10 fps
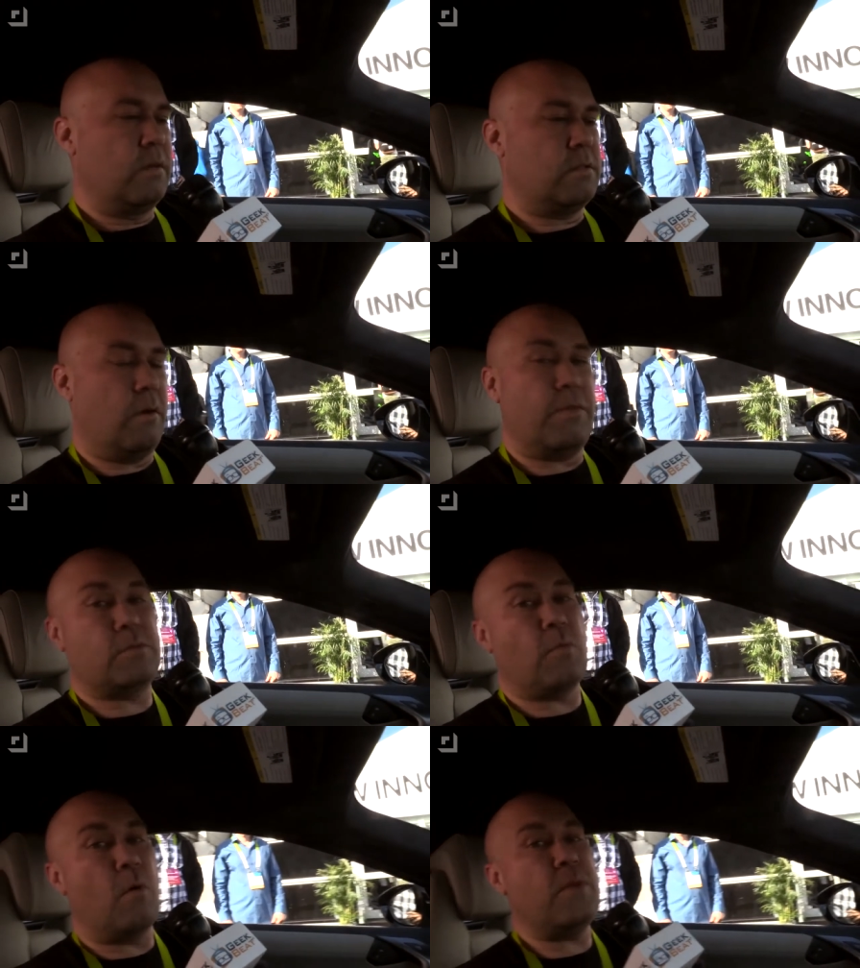So
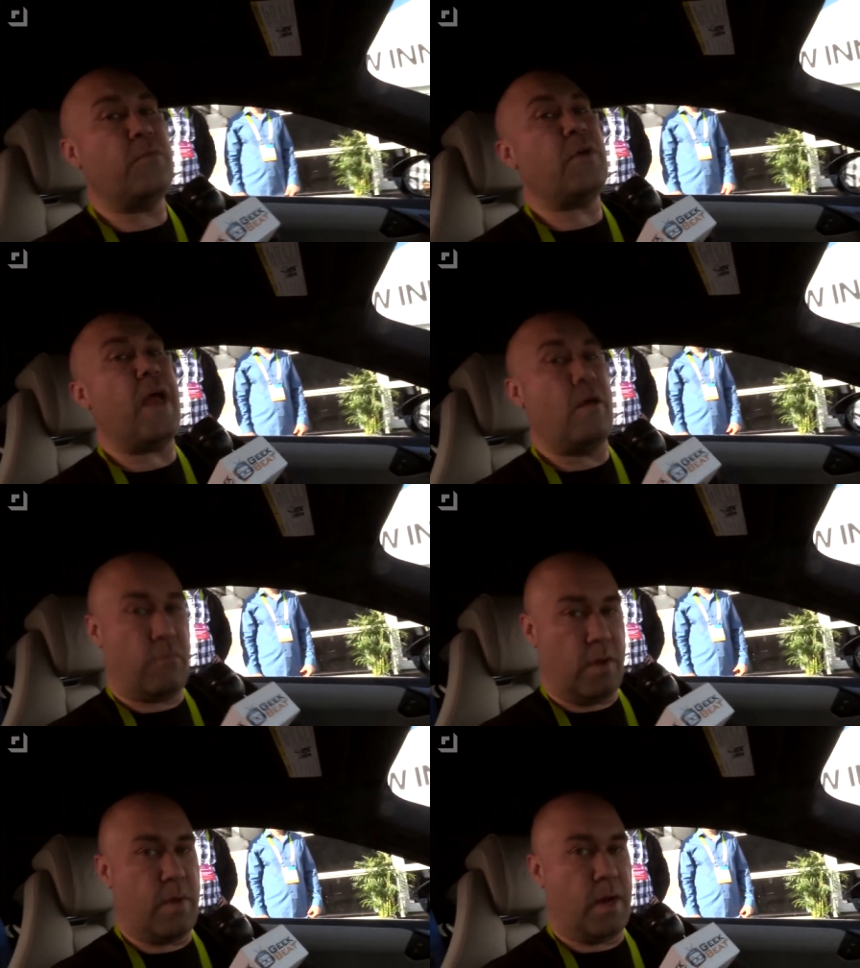this won't be for
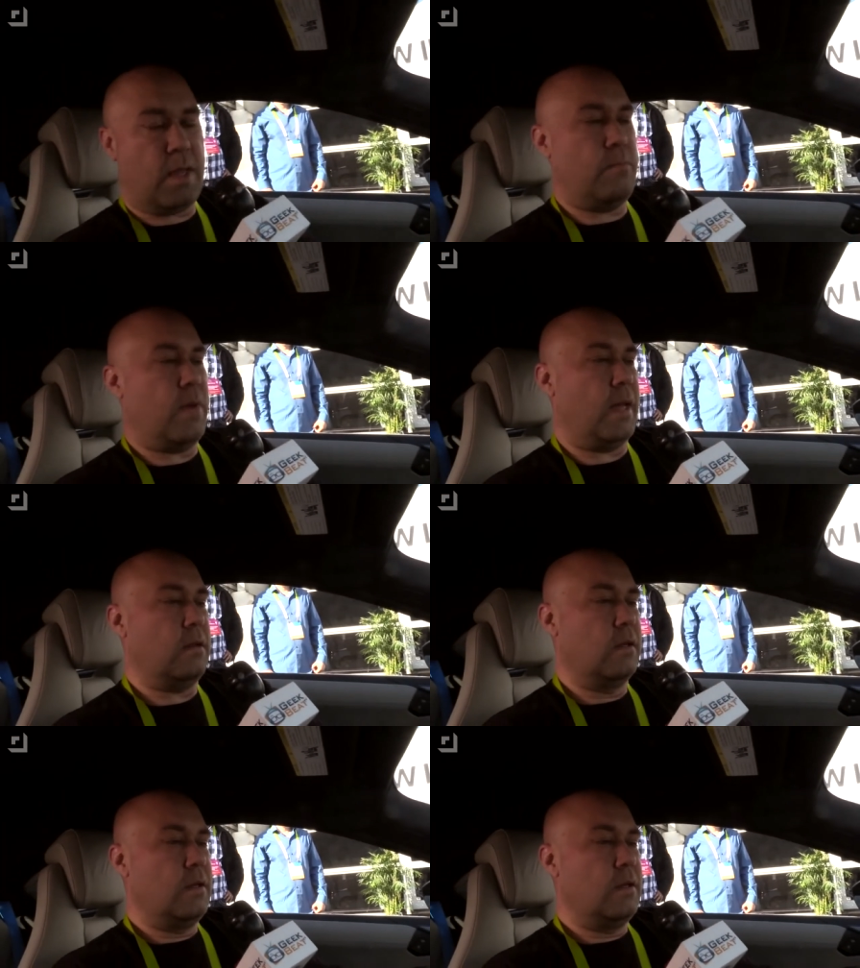everybody, but